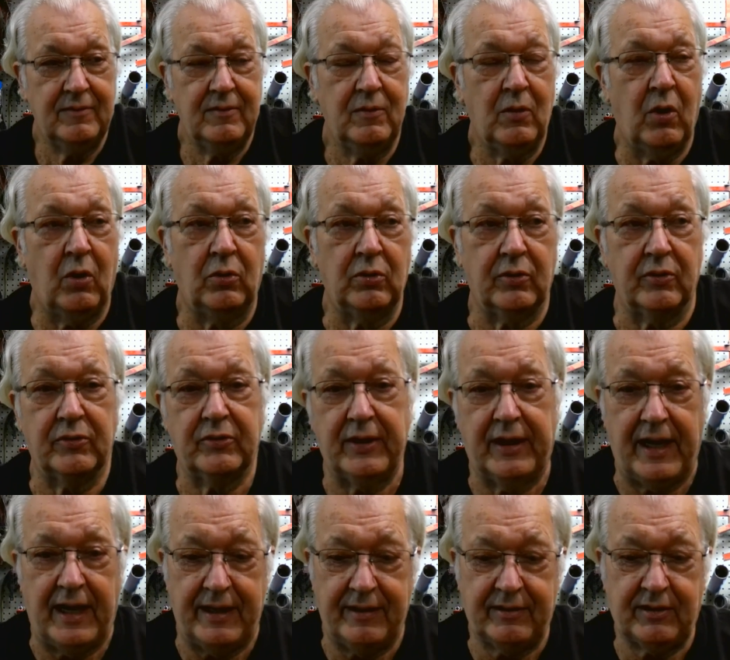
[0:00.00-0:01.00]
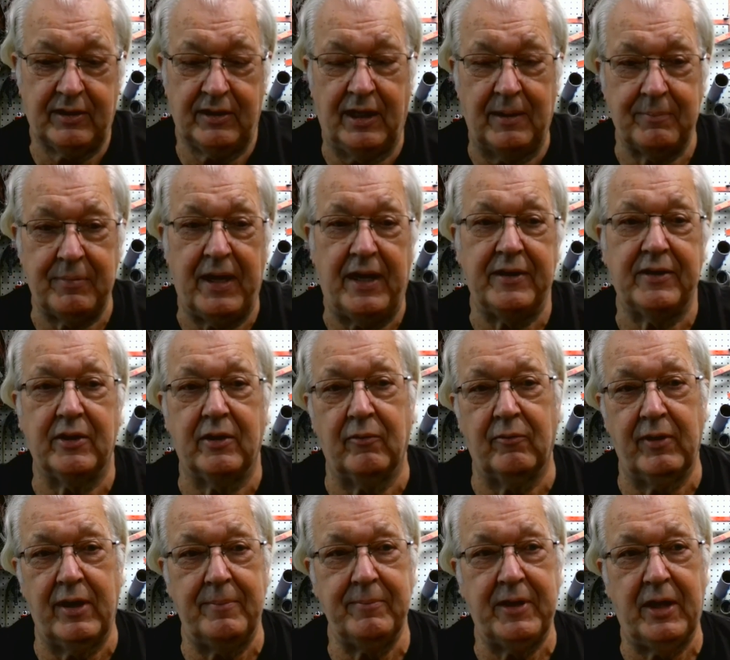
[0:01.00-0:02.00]
holders that I clip onto the
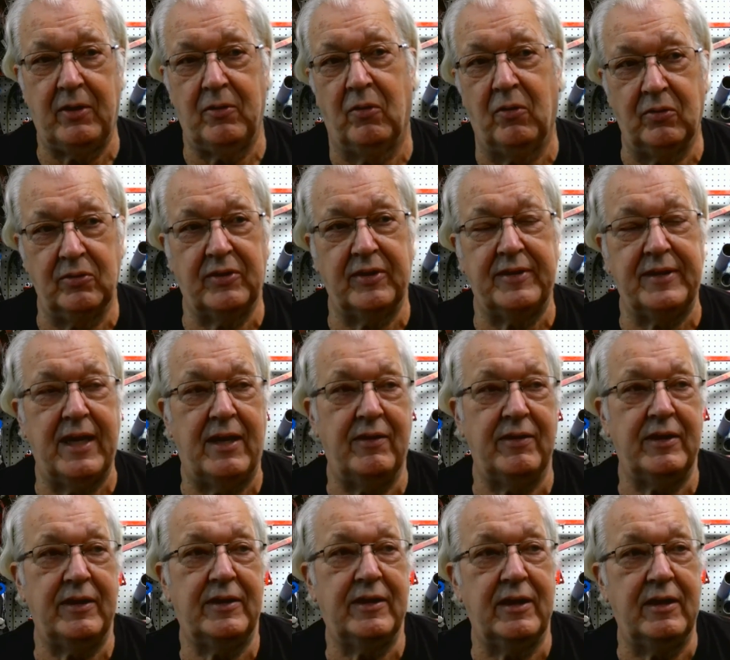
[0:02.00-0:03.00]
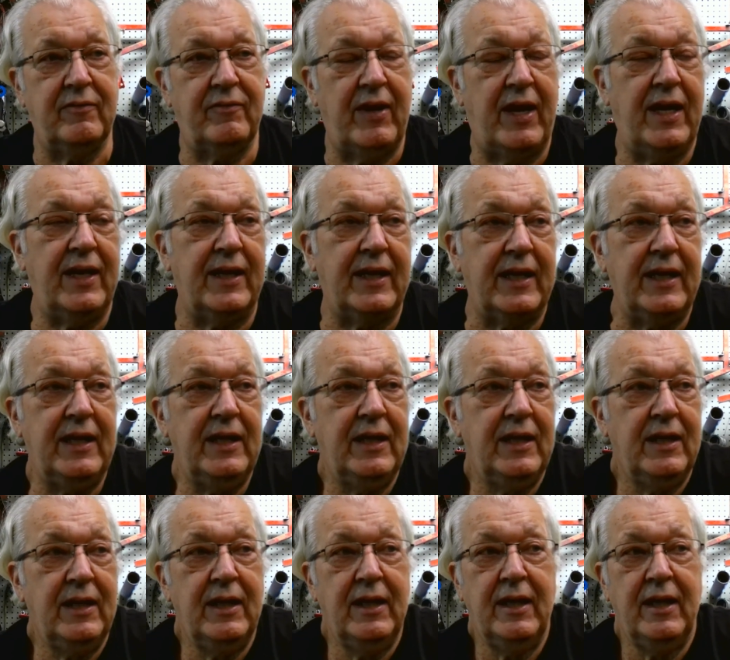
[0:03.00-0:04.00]
rim that holds it down into the valley.
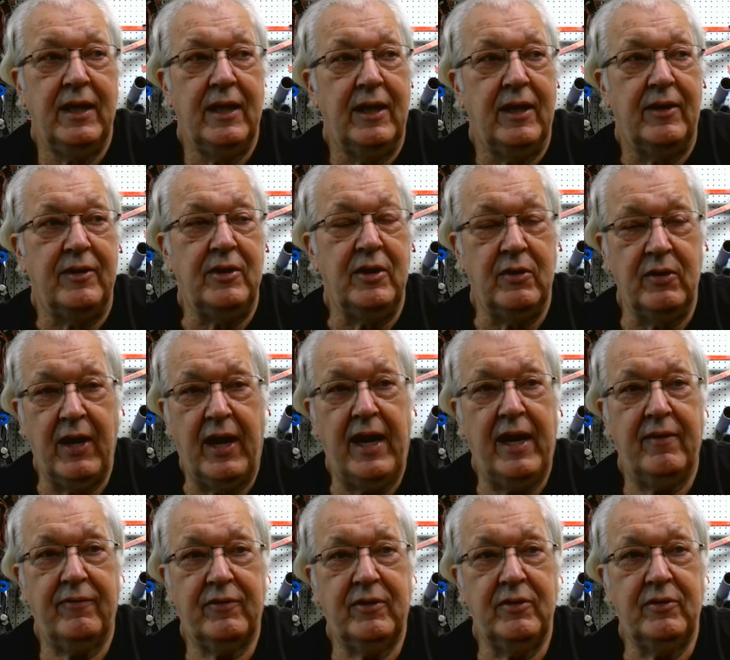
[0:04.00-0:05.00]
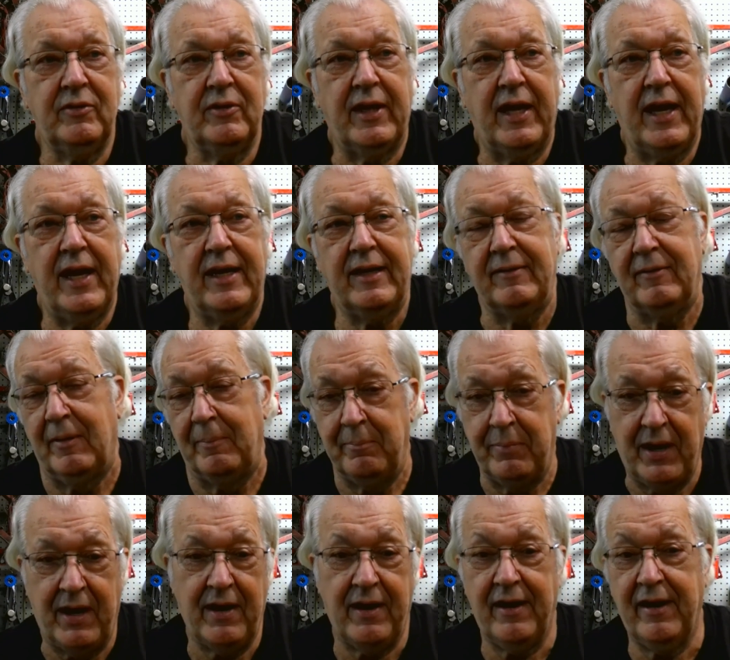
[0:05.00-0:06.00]
You have to do that in a
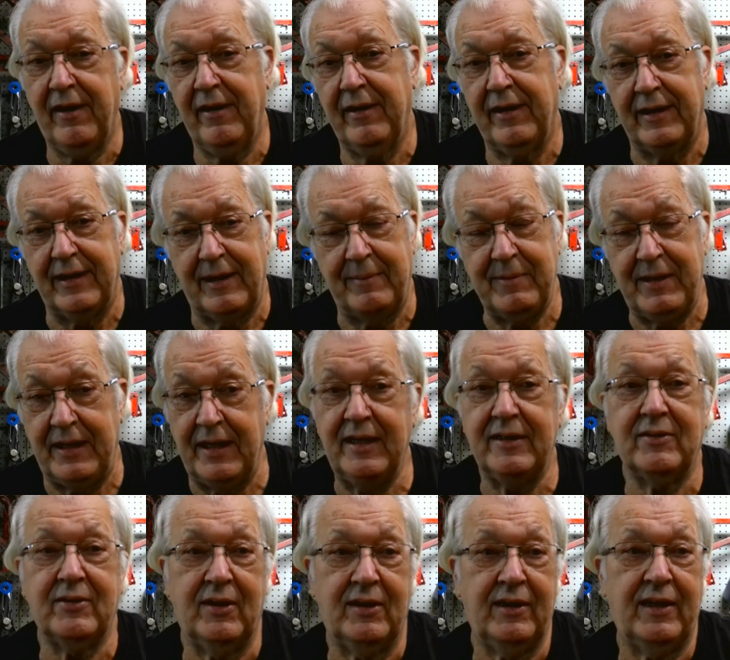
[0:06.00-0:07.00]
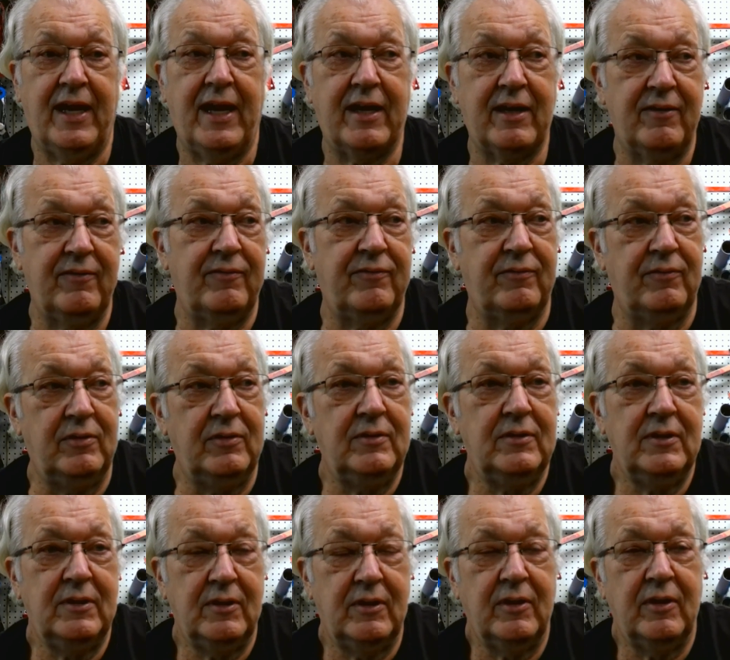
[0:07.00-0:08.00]
bar, and I mean, it's a lot of
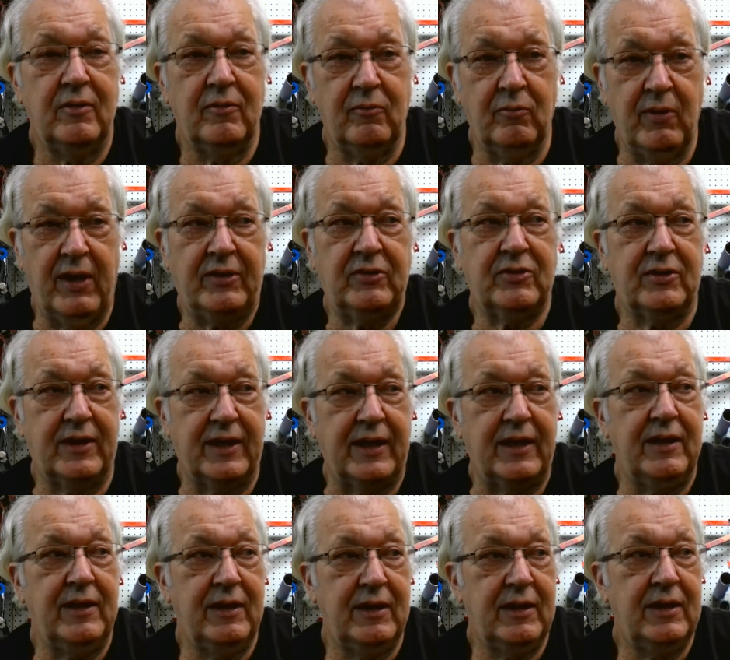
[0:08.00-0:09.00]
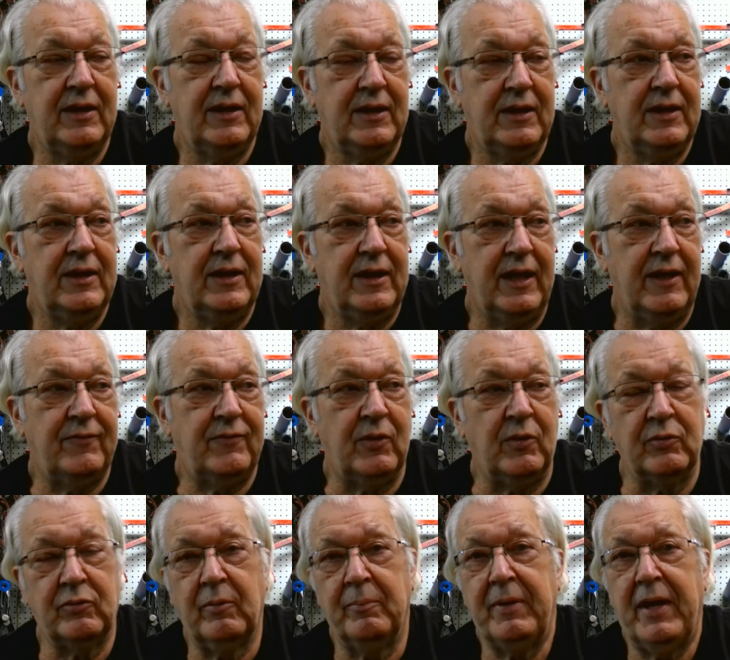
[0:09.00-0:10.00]
wrestling. If
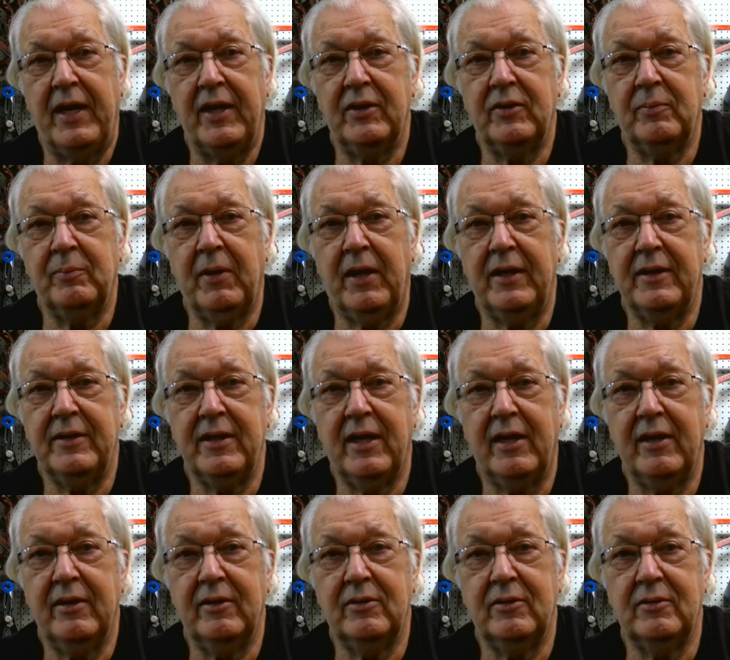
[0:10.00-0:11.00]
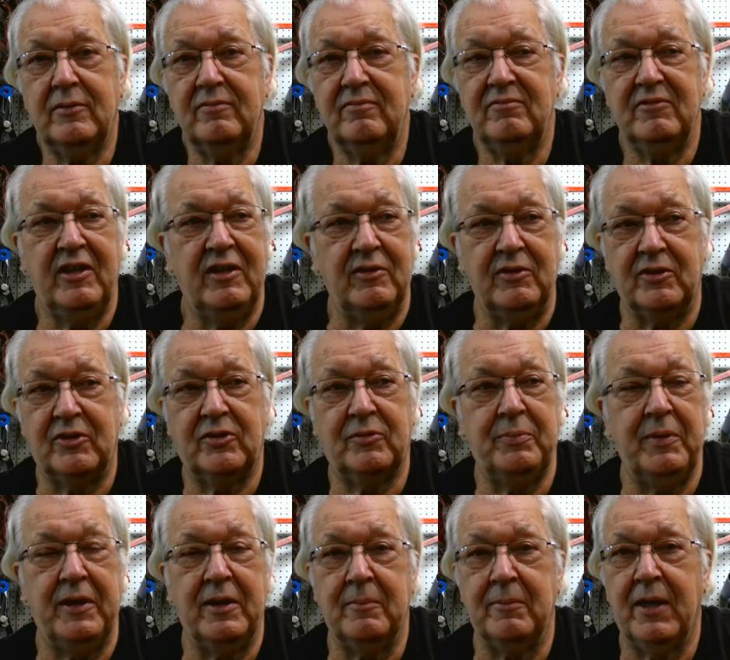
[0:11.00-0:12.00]
those are bias ply tires, it would
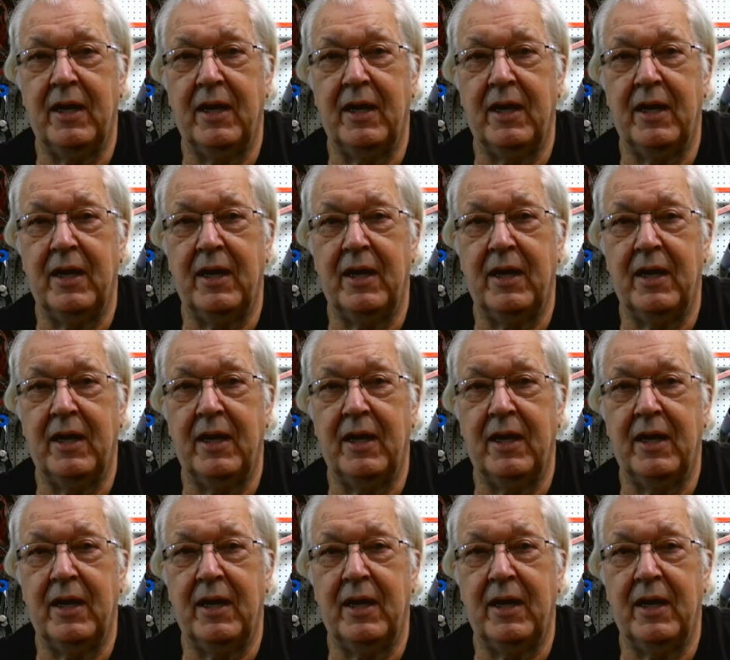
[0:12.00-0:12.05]
spin them